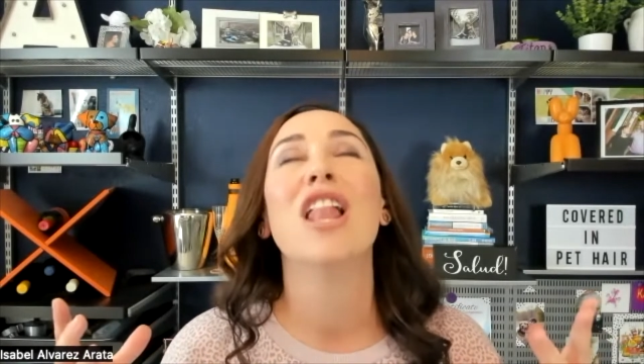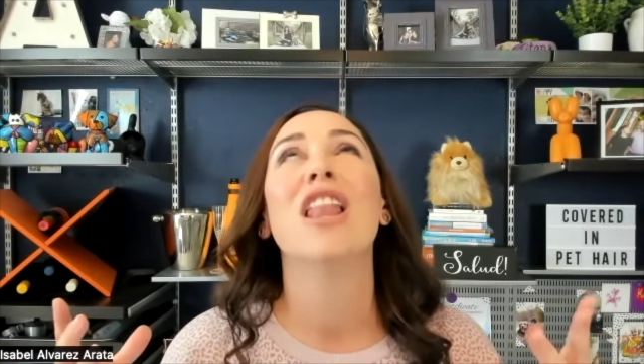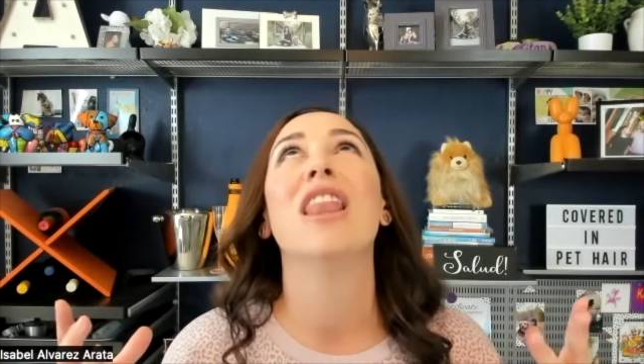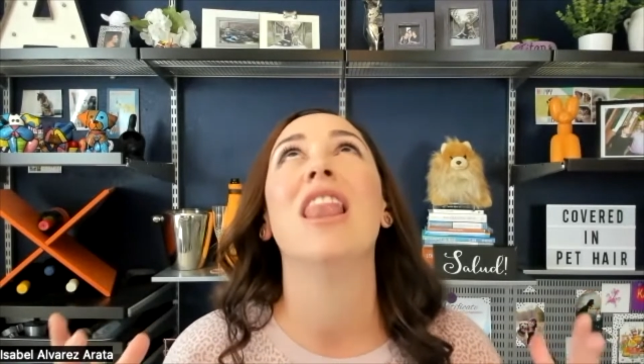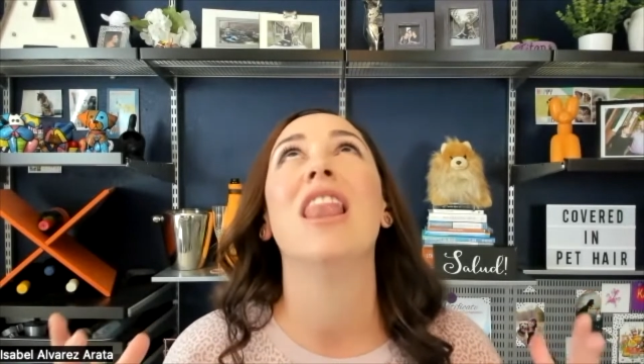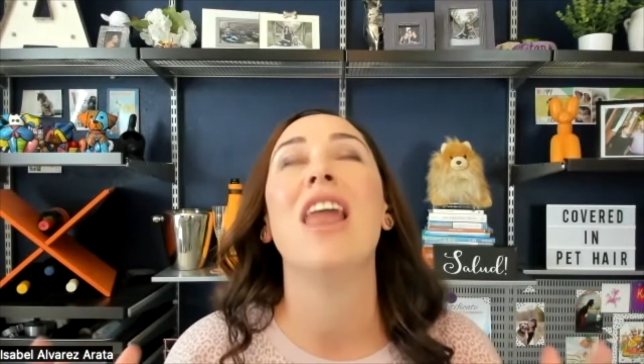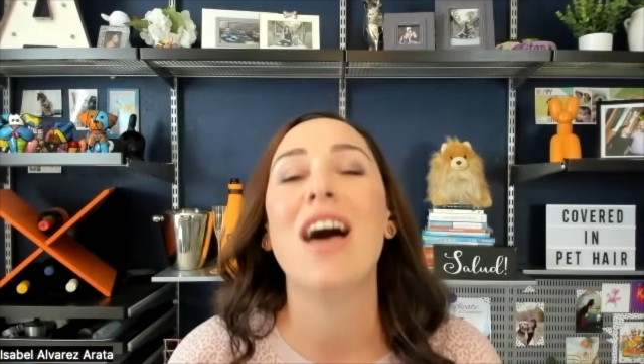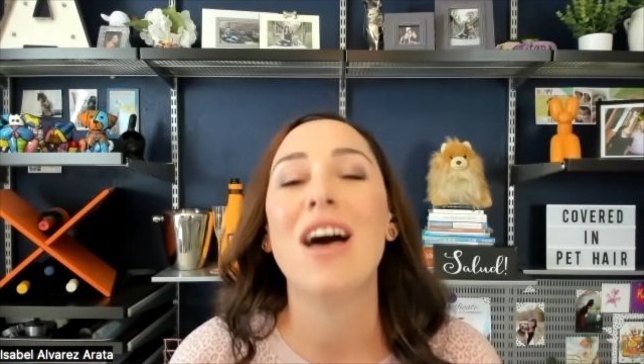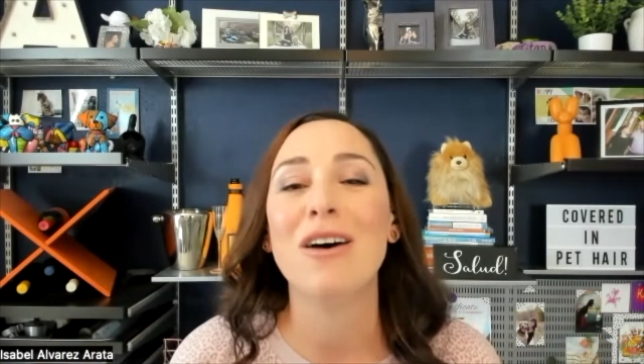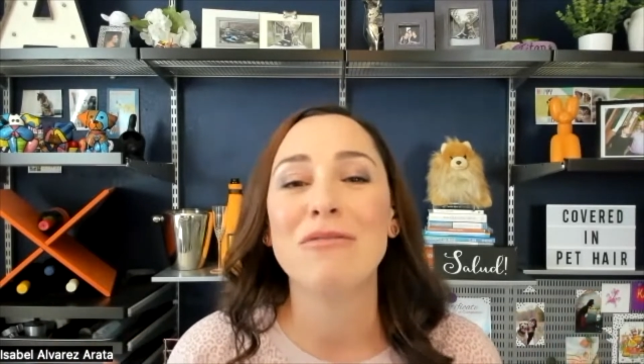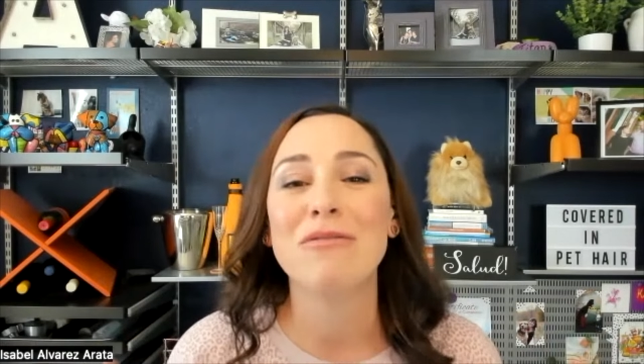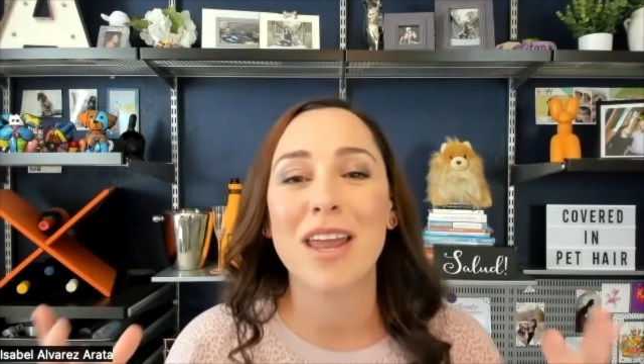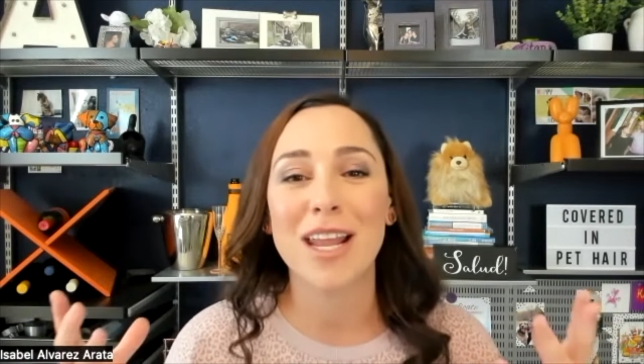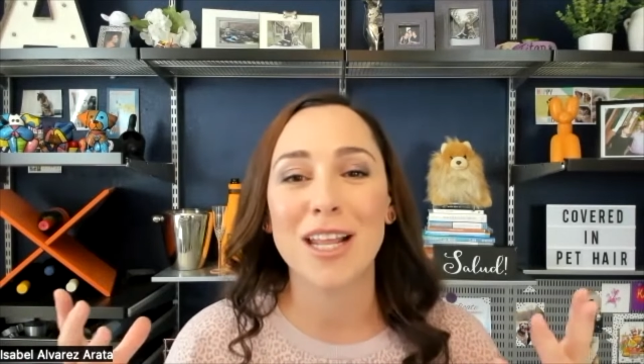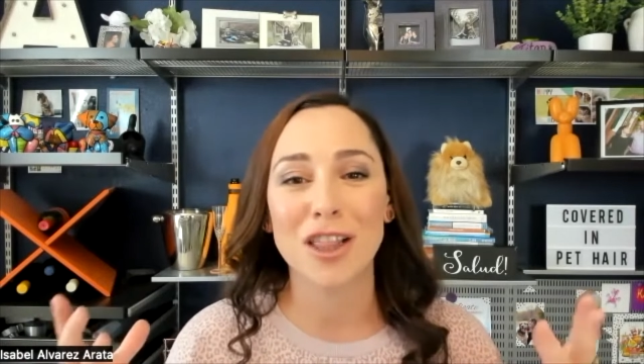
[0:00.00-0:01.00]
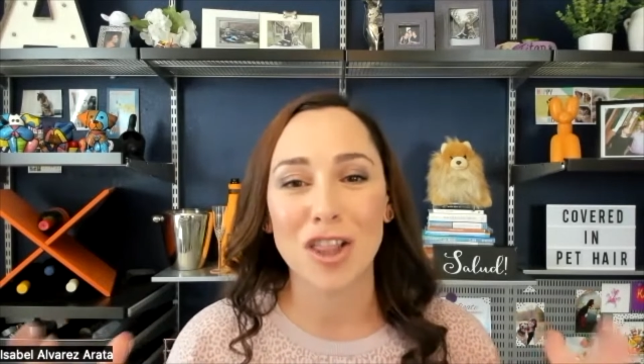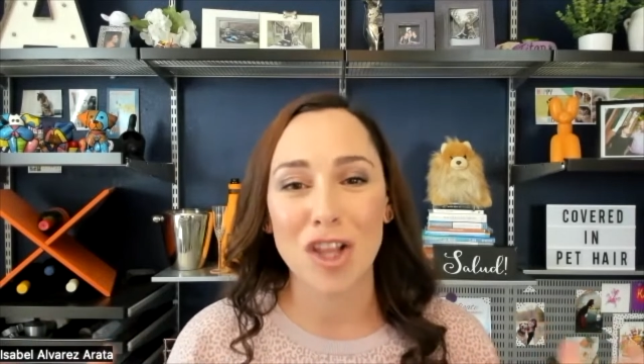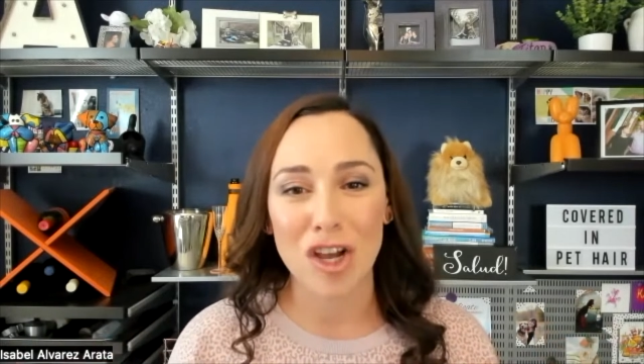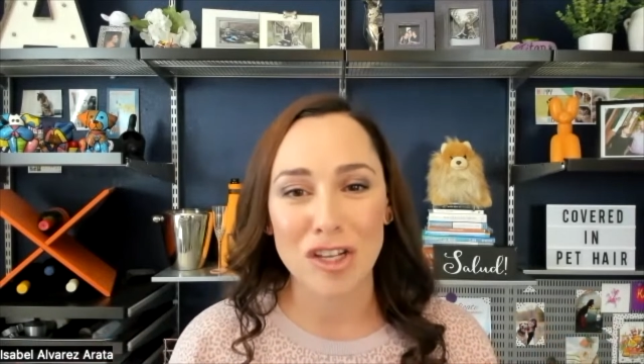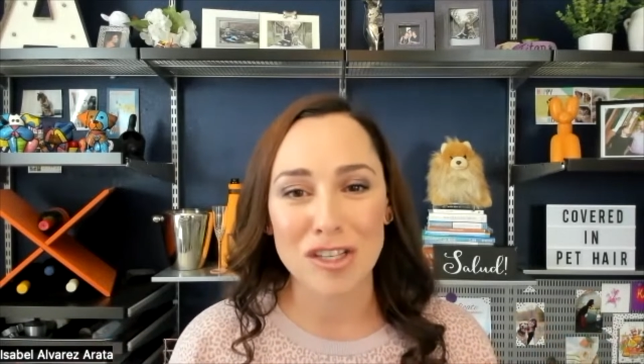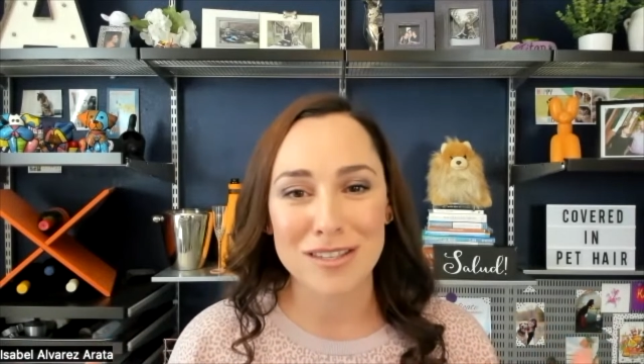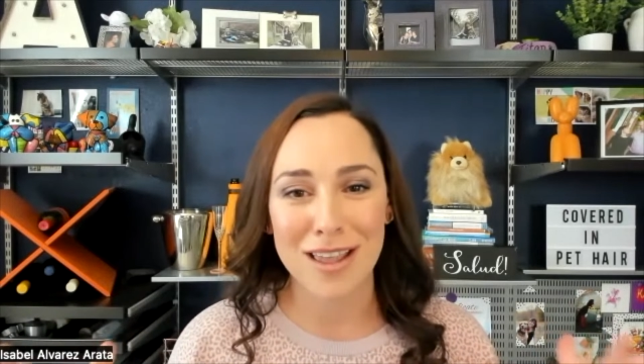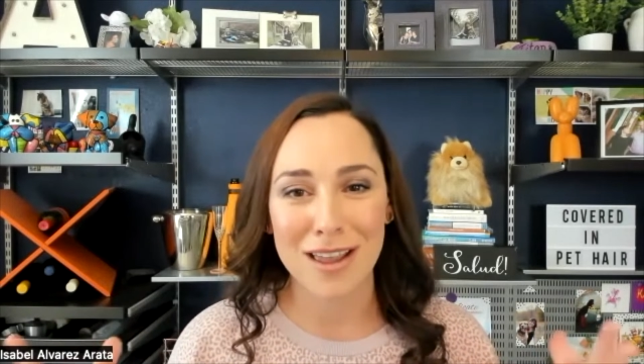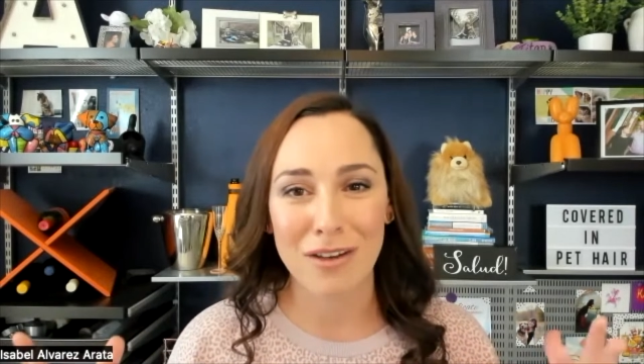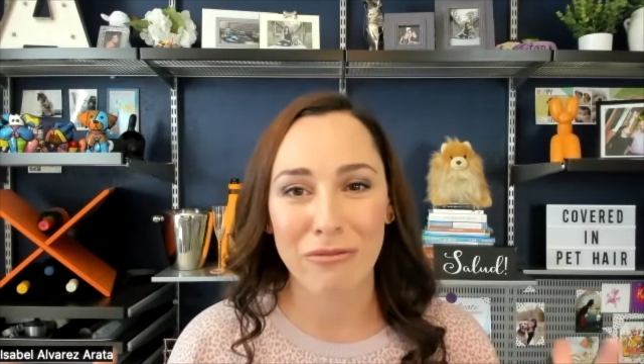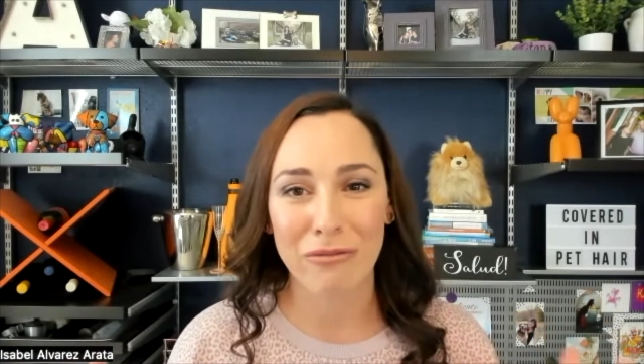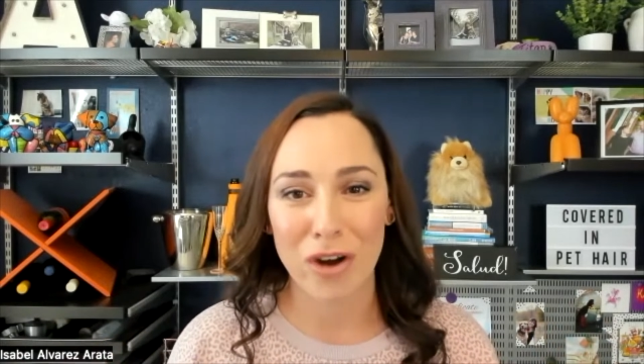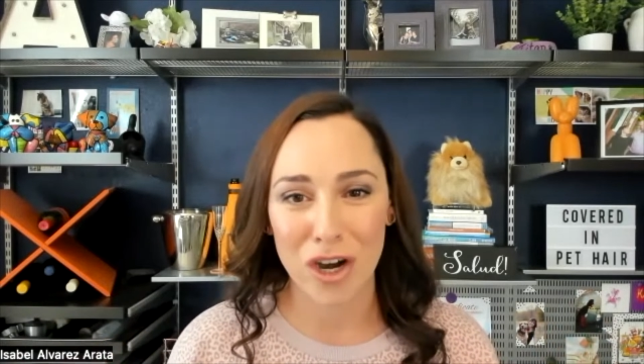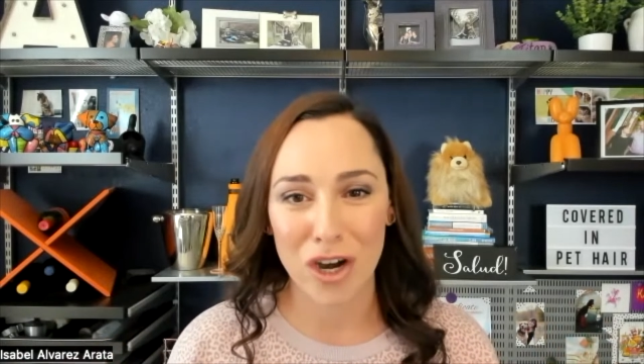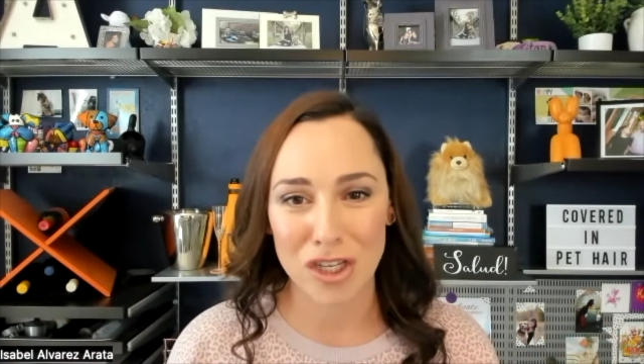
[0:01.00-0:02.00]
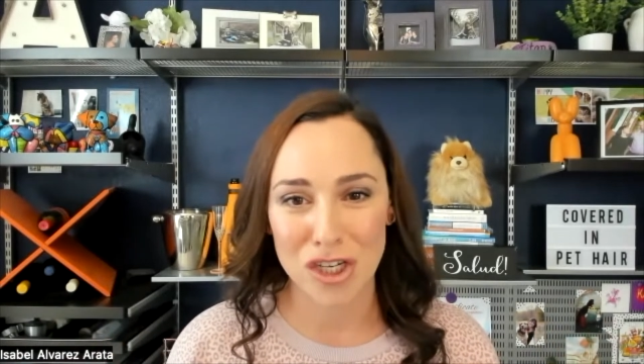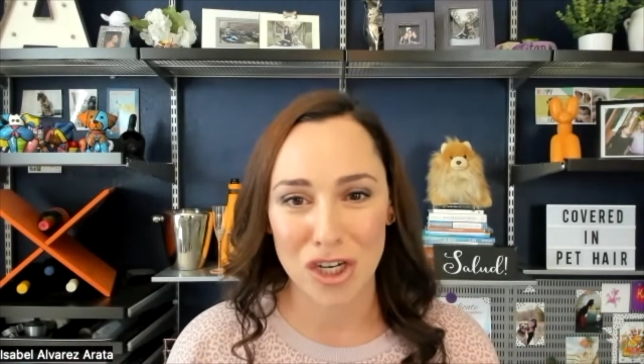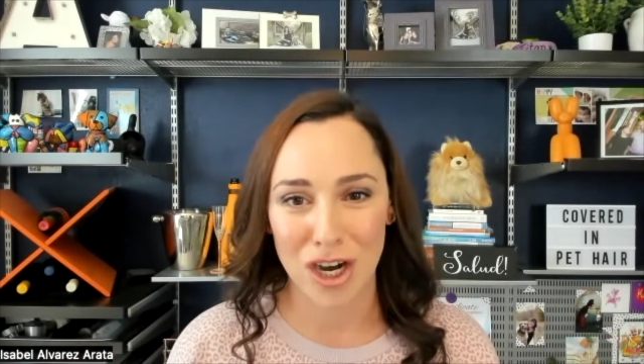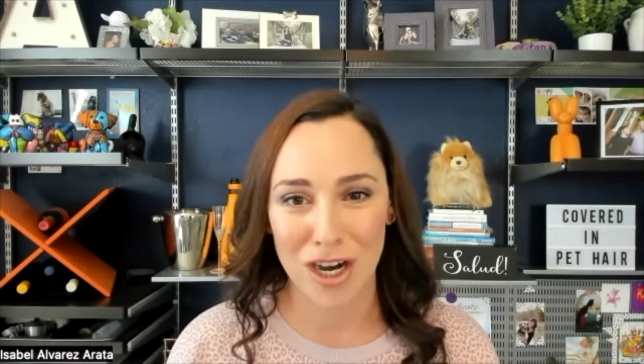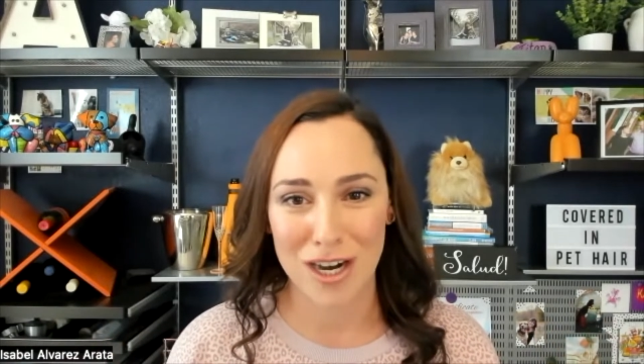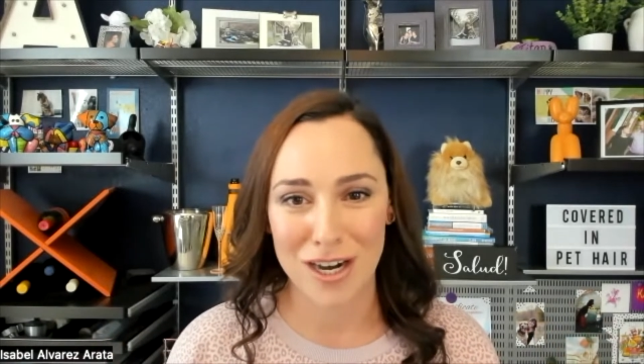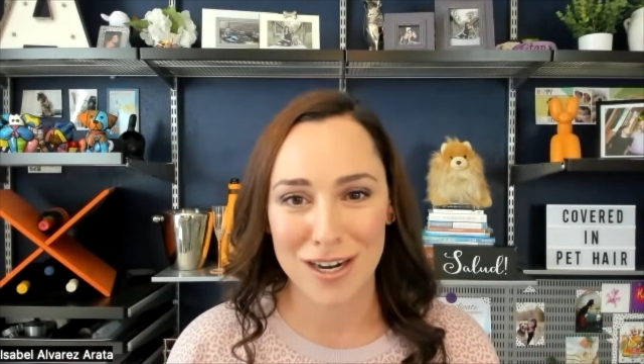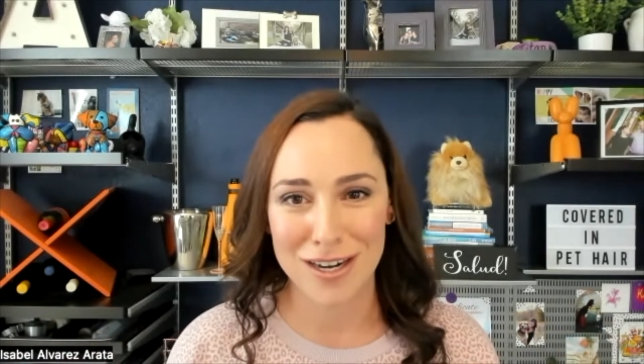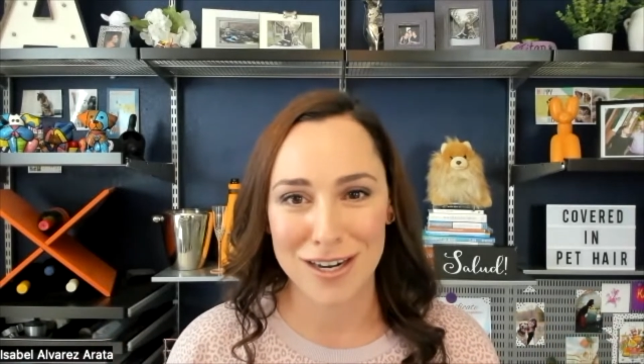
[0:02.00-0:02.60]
love that it looks like furniture.